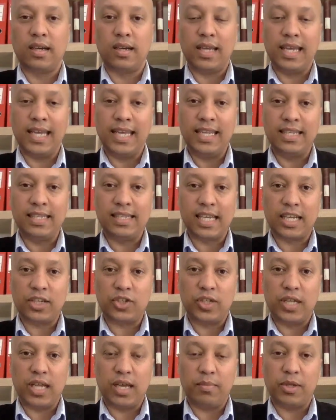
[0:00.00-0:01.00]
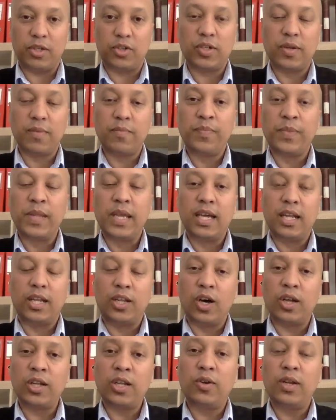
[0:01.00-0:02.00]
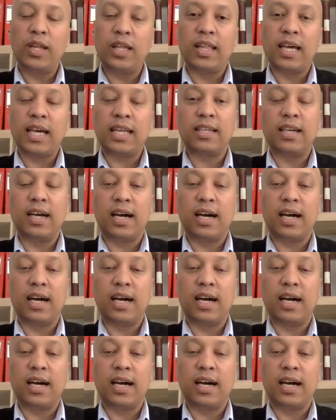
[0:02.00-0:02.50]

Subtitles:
any such damage. Not only that,